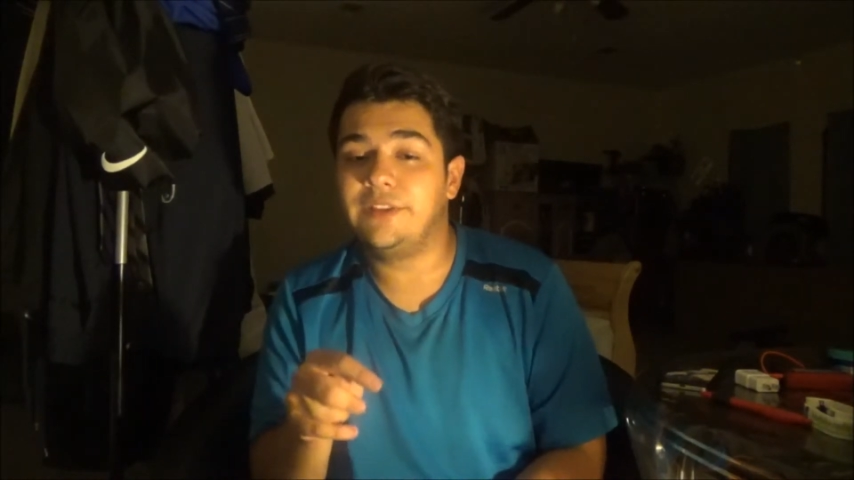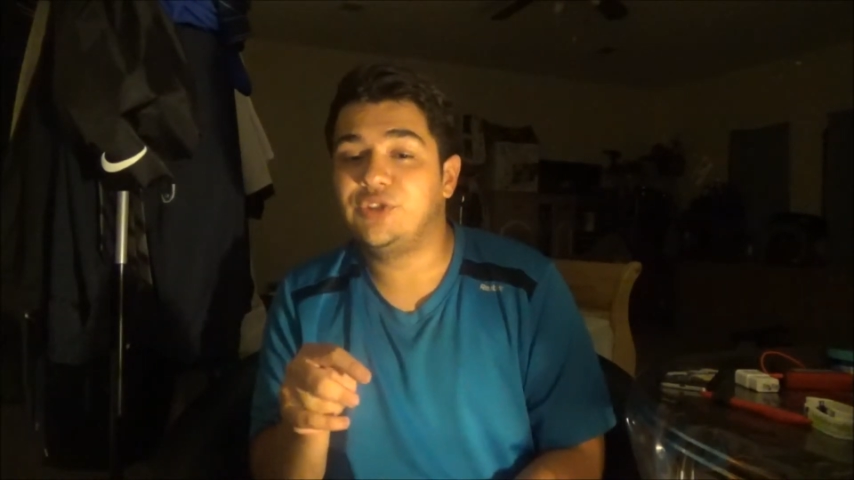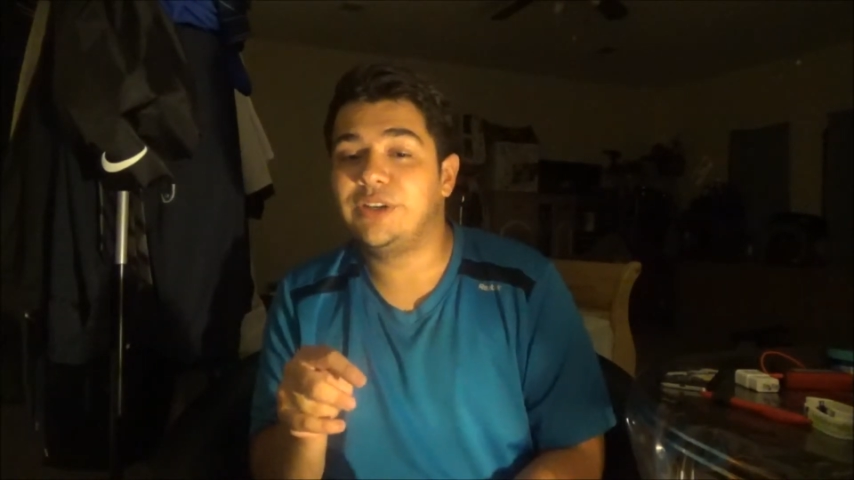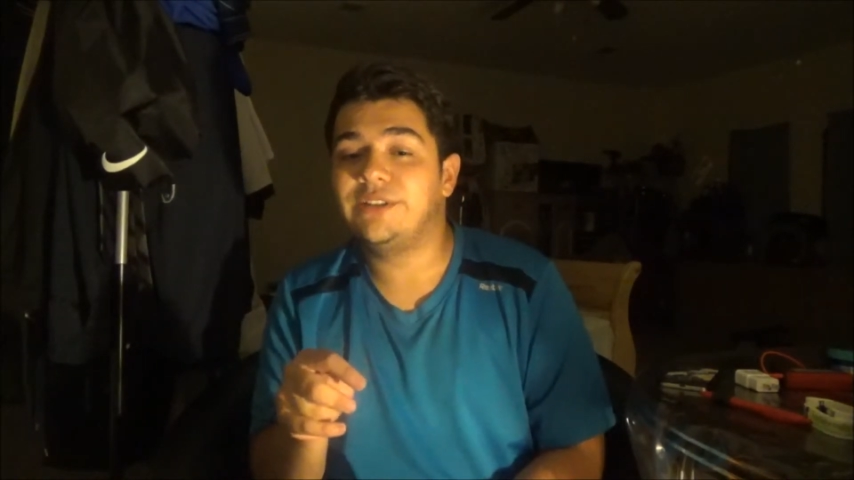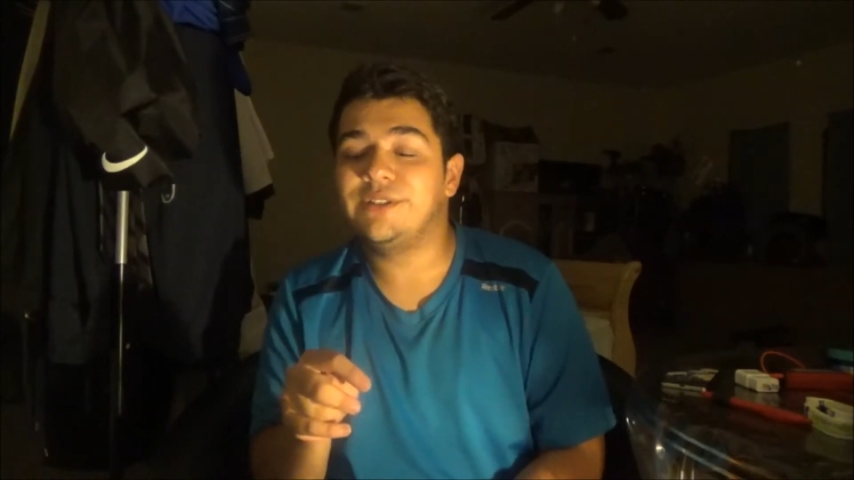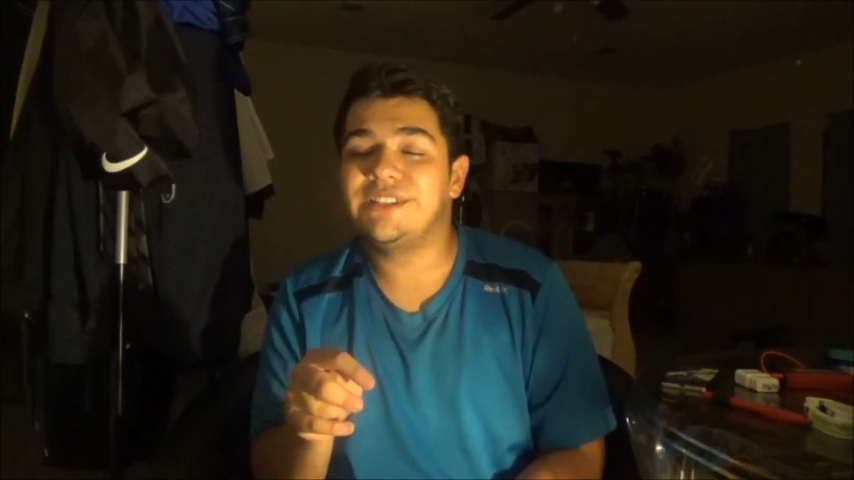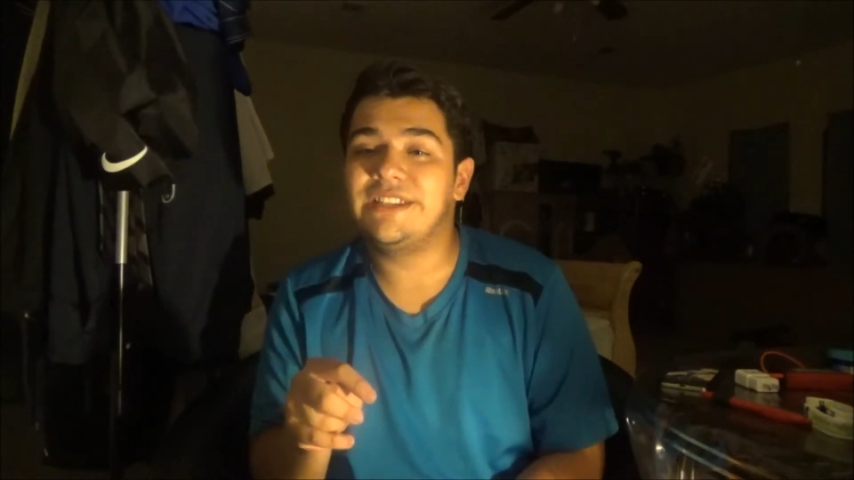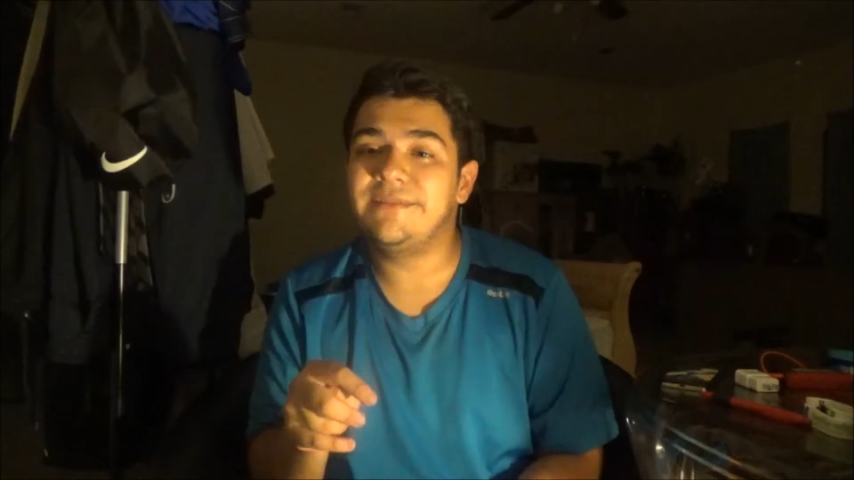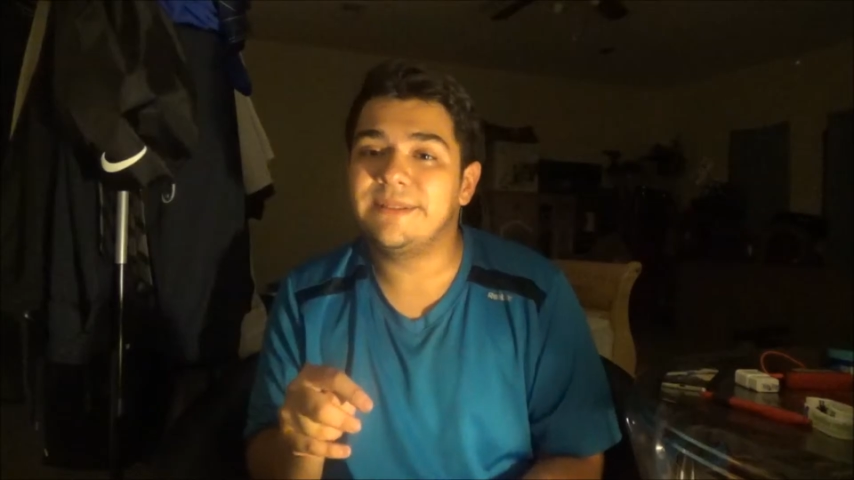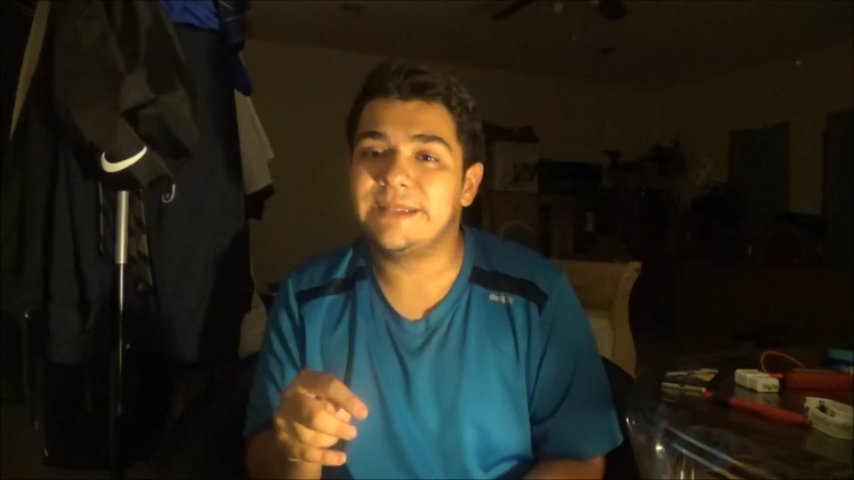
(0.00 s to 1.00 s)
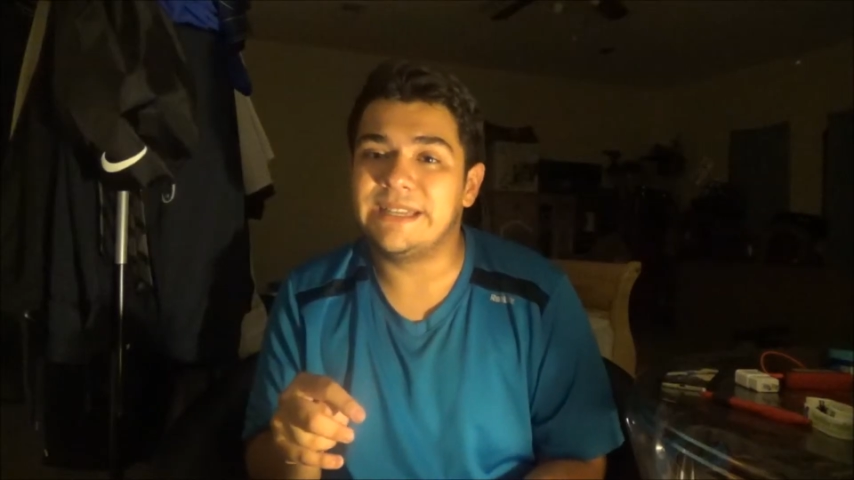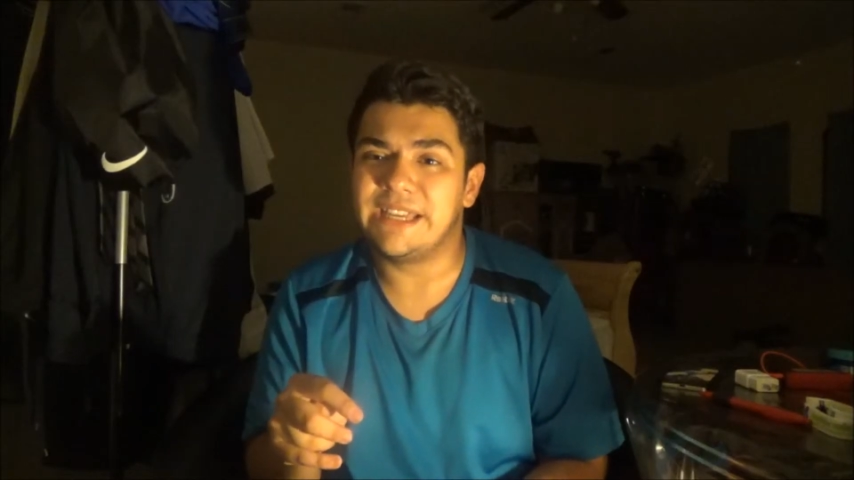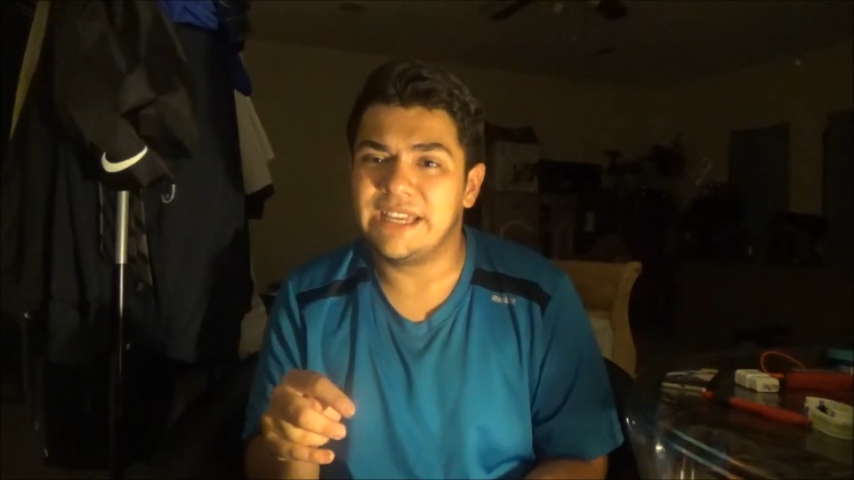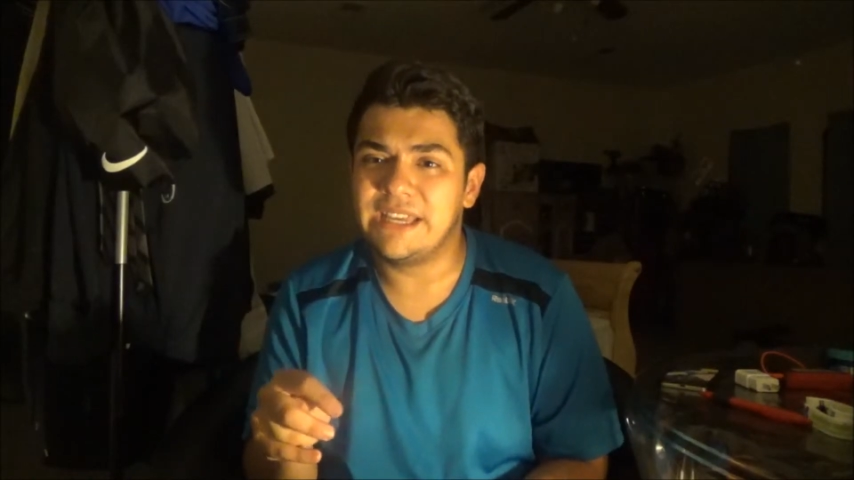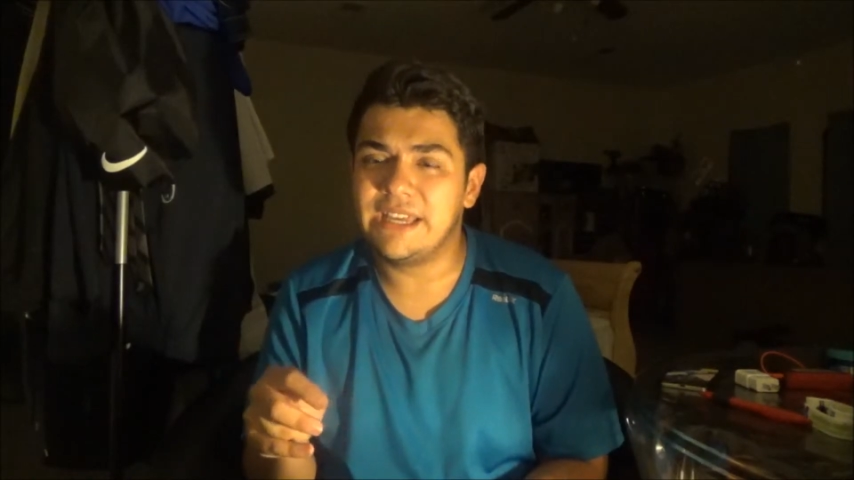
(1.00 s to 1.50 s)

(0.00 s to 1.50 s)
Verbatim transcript: trailer seems like